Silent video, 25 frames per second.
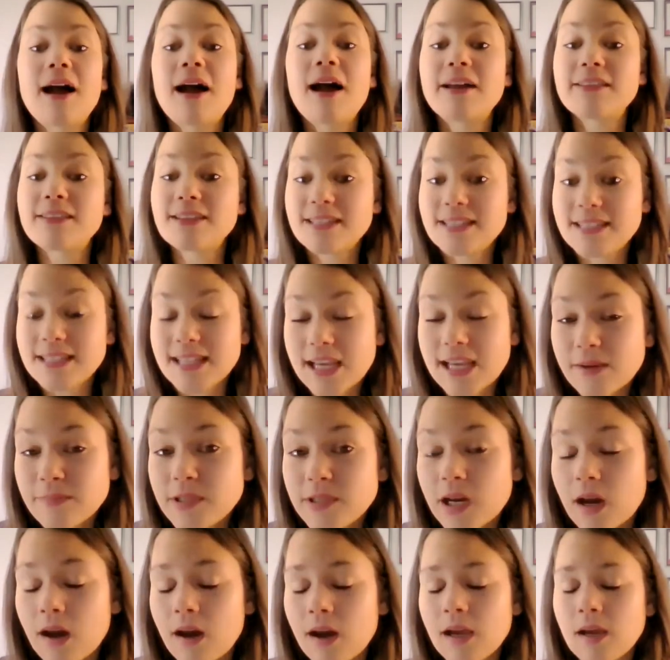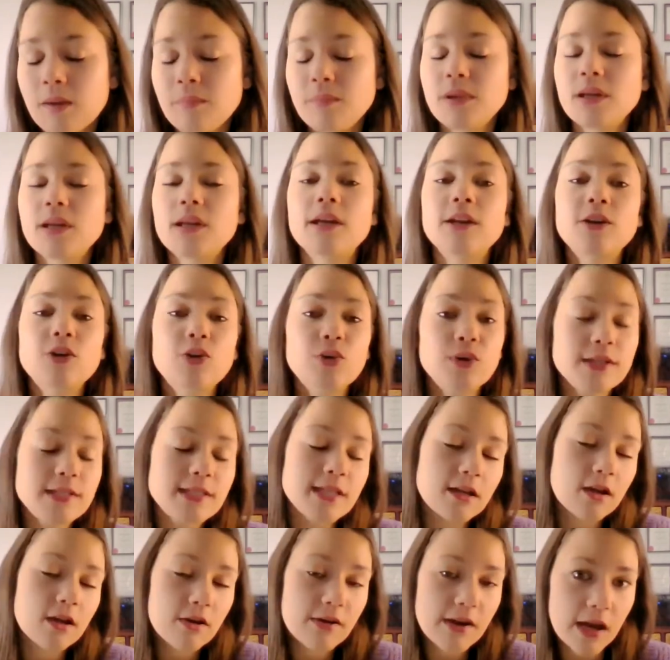At the same time,
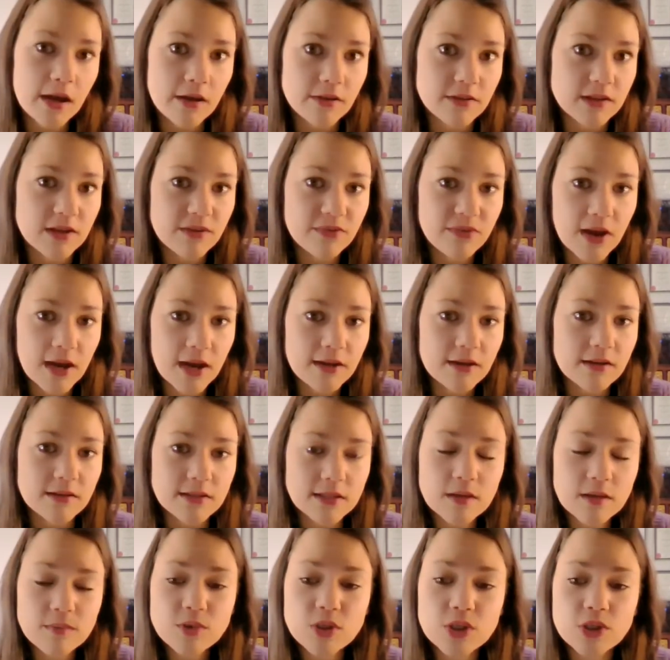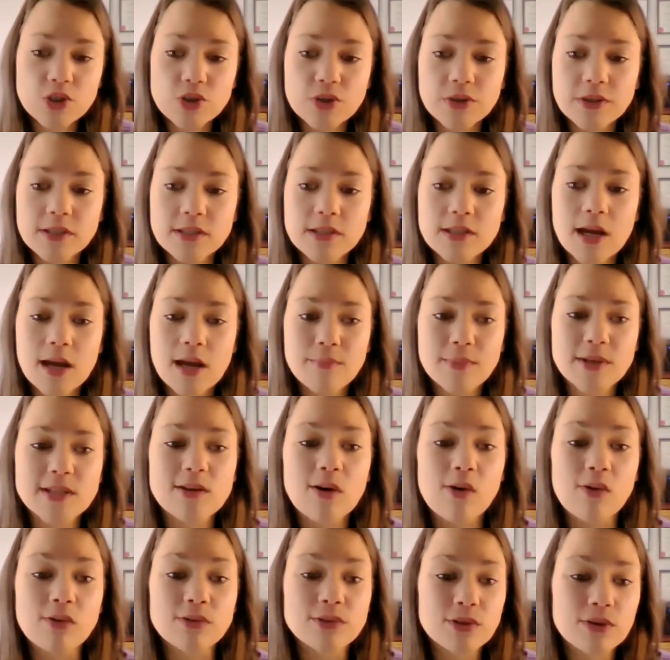increasing our healthy fat consumption during this time is
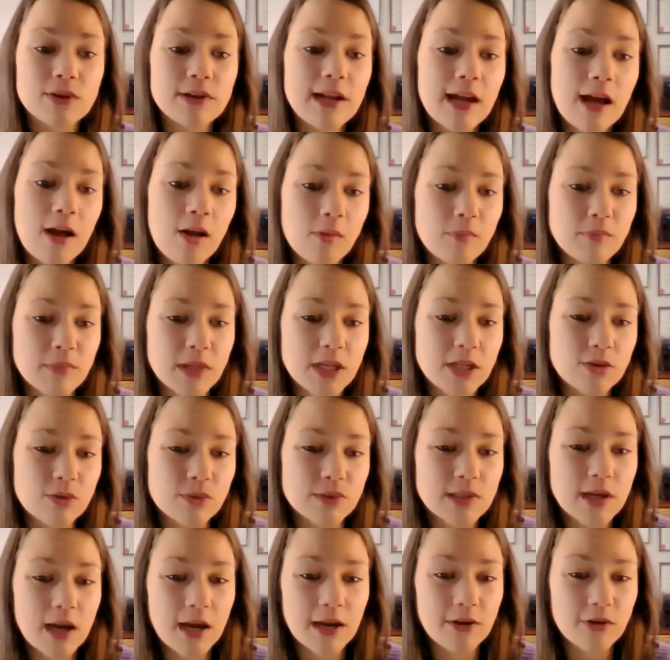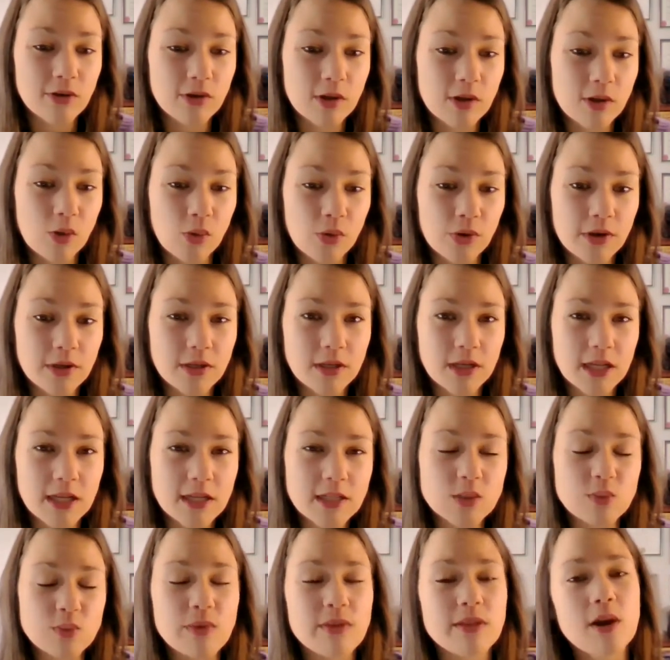also going to help meet those higher caloric
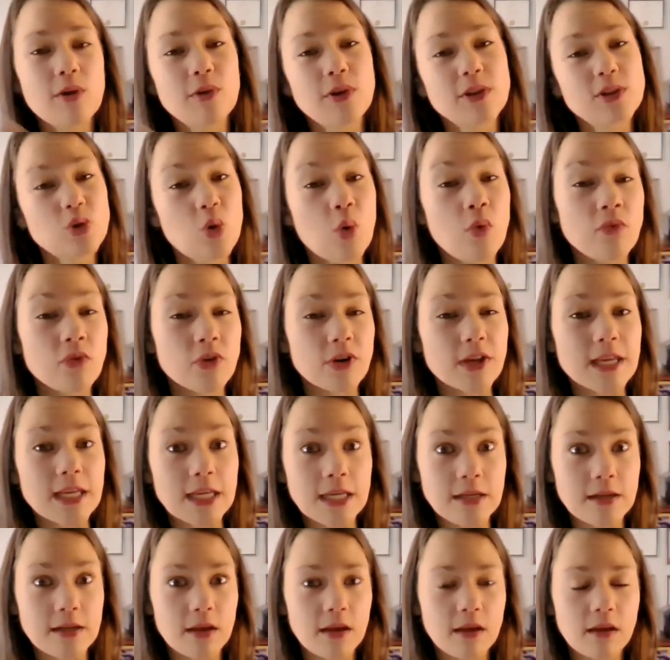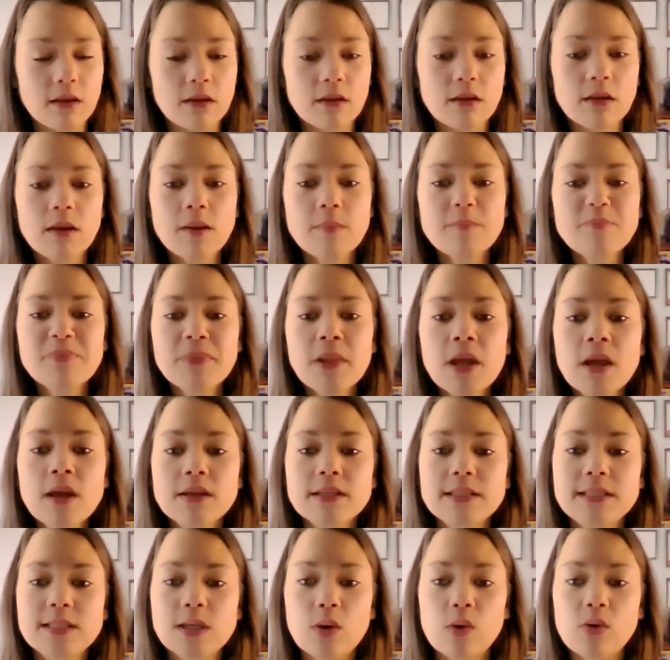needs without us overeating.
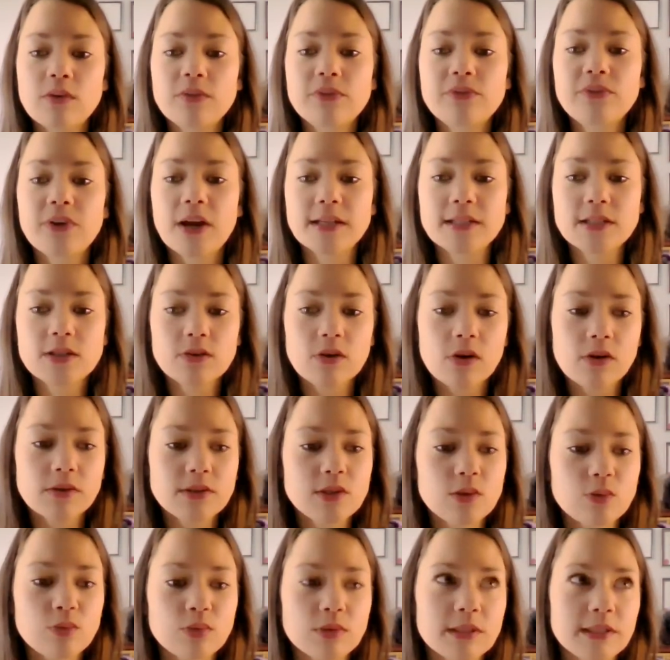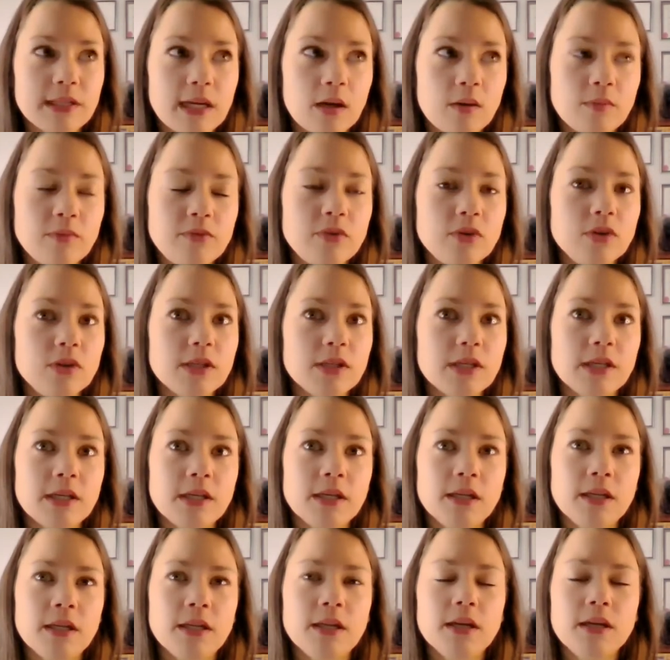So, fats are also really helpful
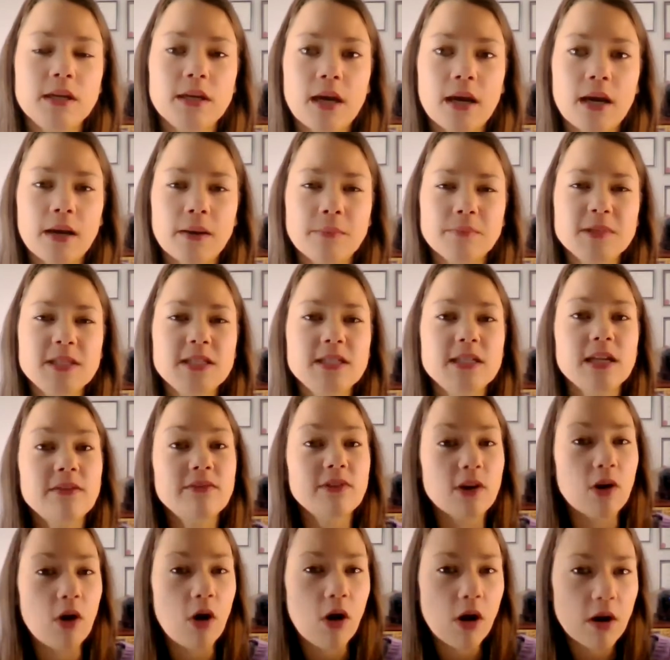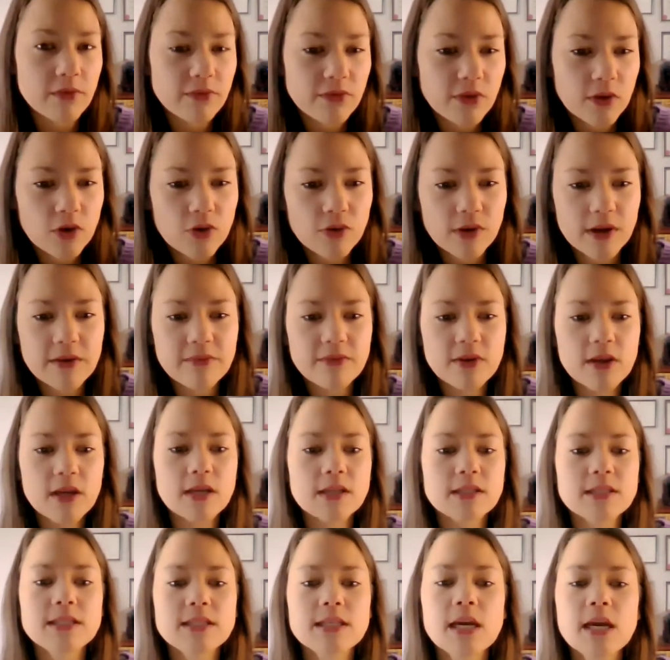in staving off the
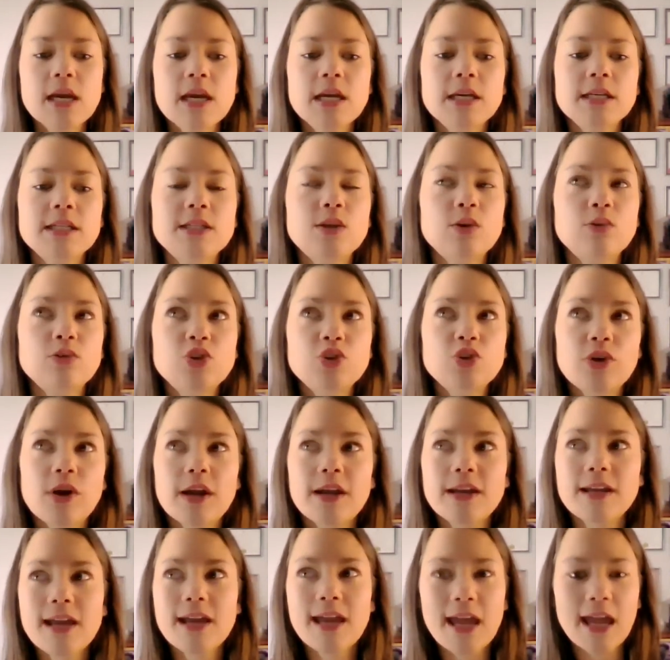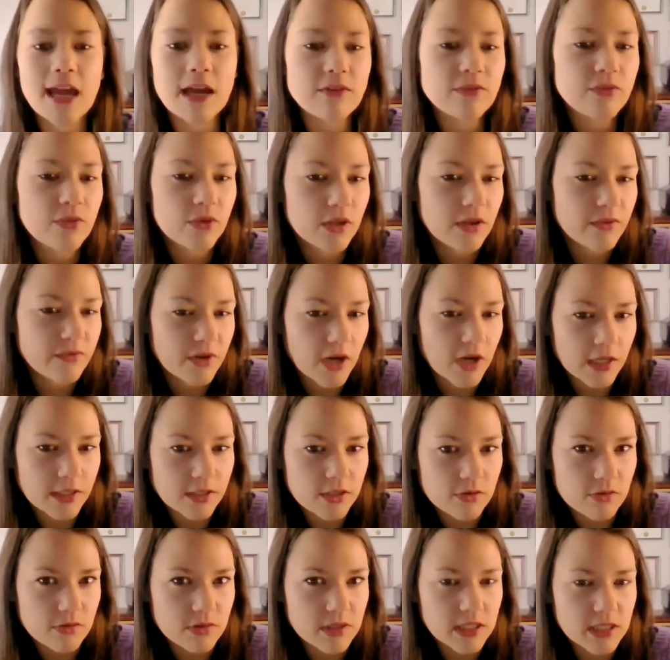cravings. So, trying a handful of
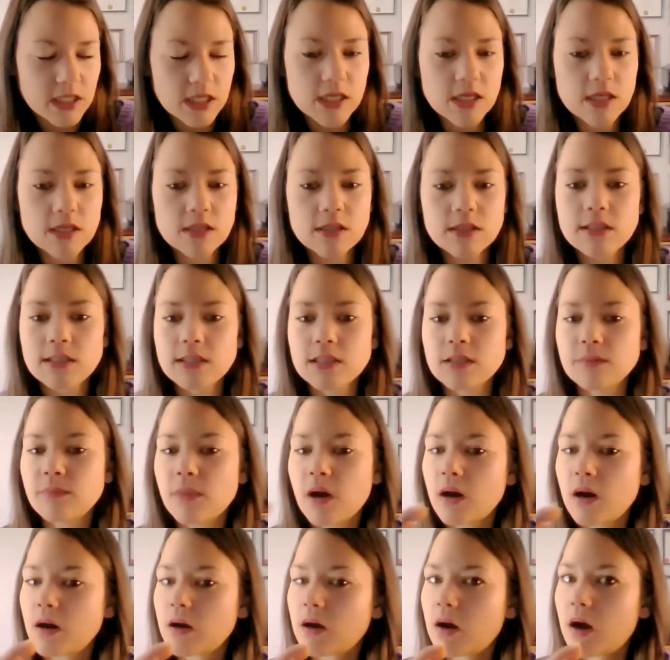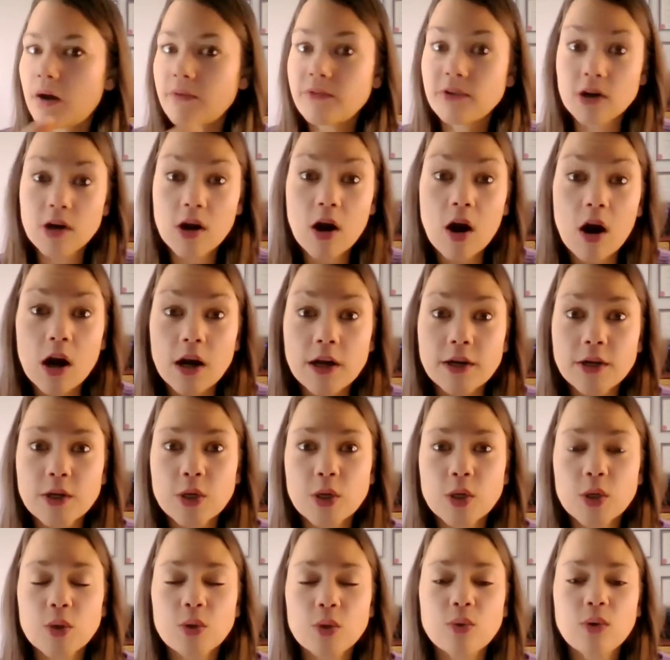nuts or seeds, some
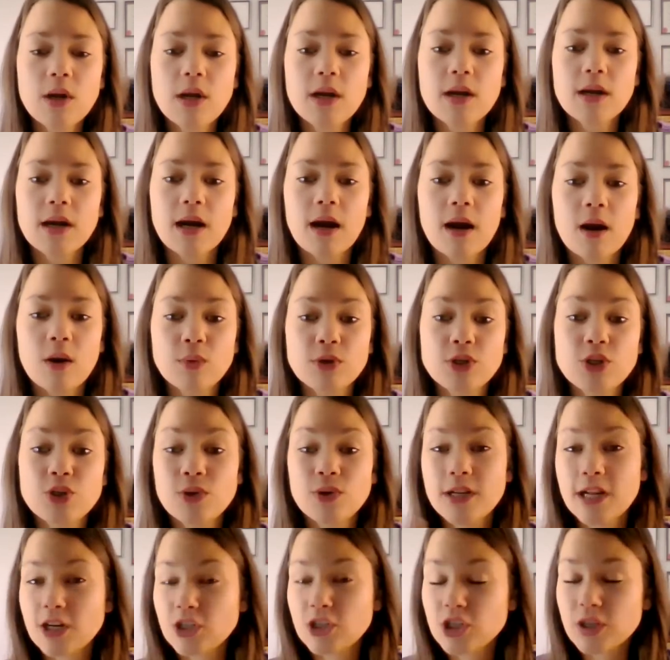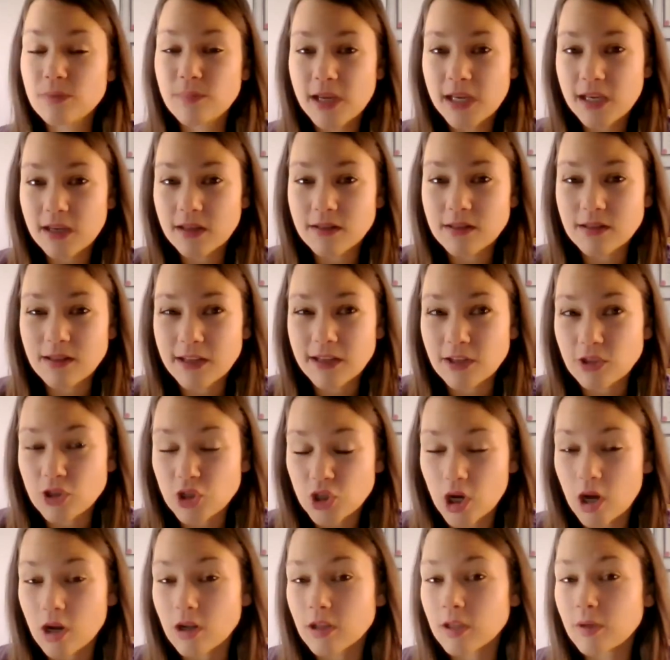avocado, which you could actually make into like a
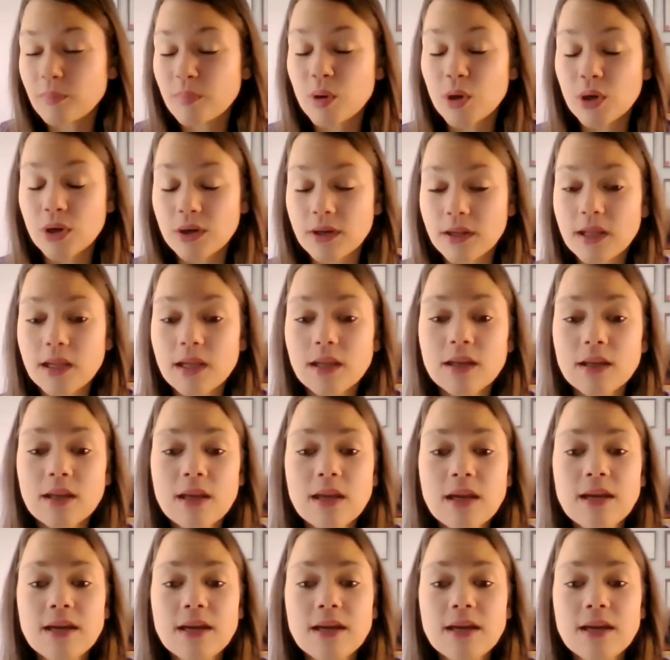chocolate pudding.